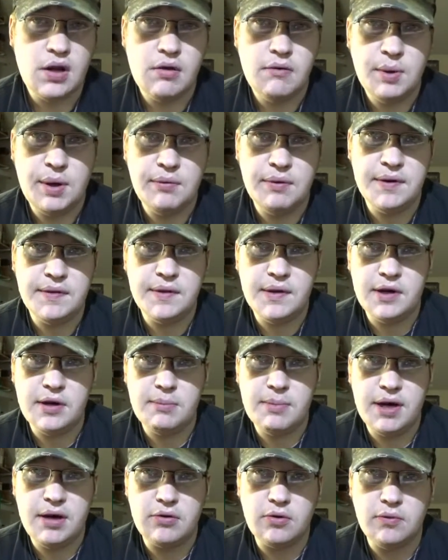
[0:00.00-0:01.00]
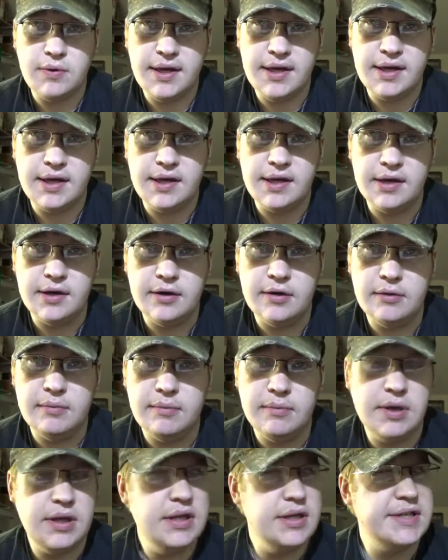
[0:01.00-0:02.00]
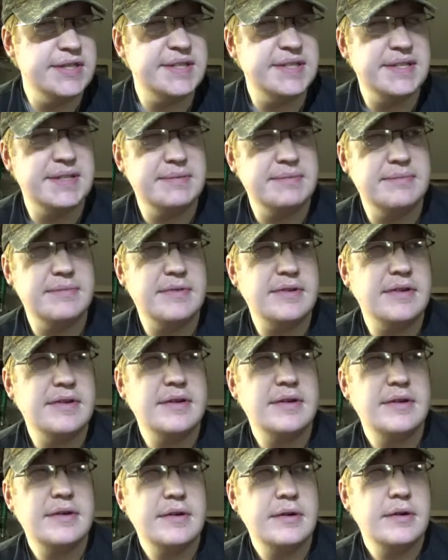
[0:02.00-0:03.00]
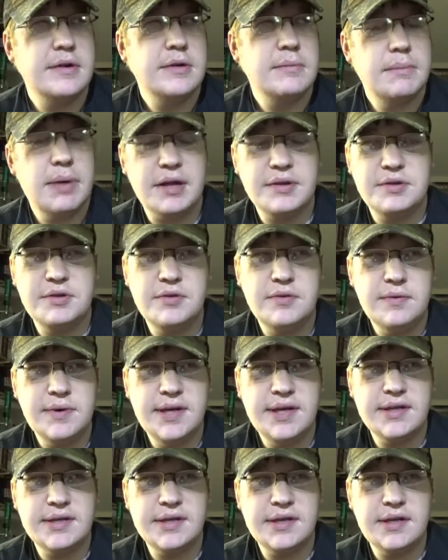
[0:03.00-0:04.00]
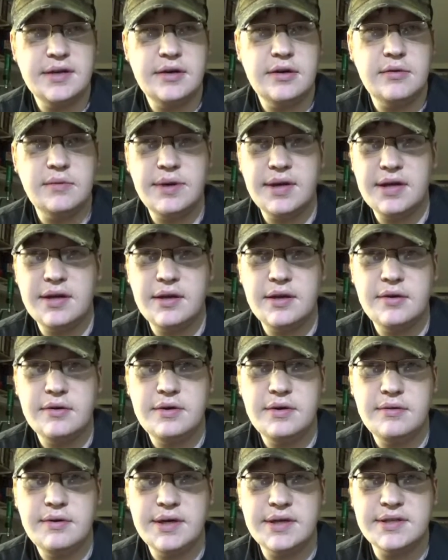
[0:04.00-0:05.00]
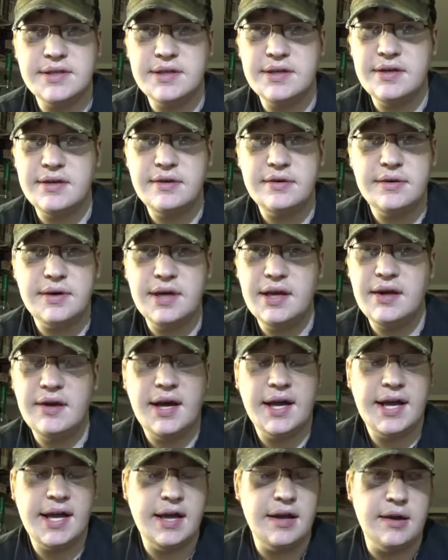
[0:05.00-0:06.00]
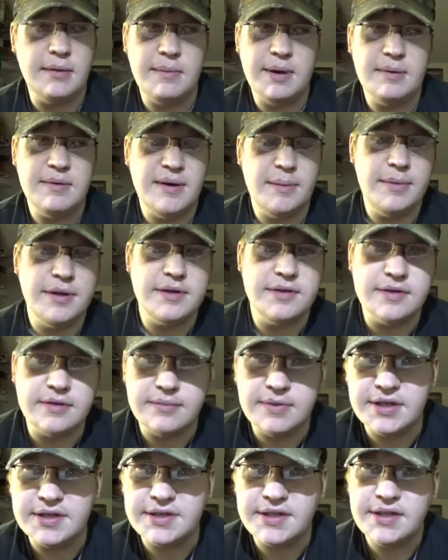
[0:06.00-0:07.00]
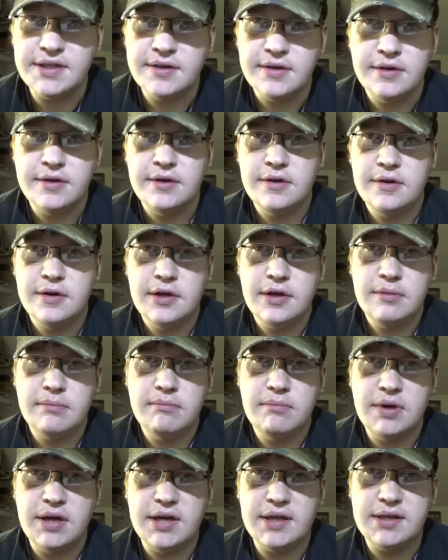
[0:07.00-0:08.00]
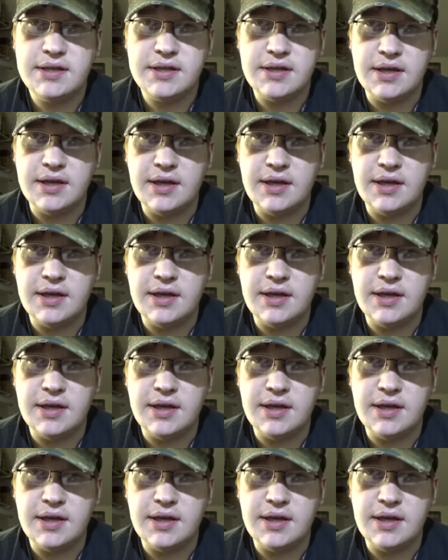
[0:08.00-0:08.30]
We went there about a week ago, a week ago, hell, I can't remember, I've been so busy, but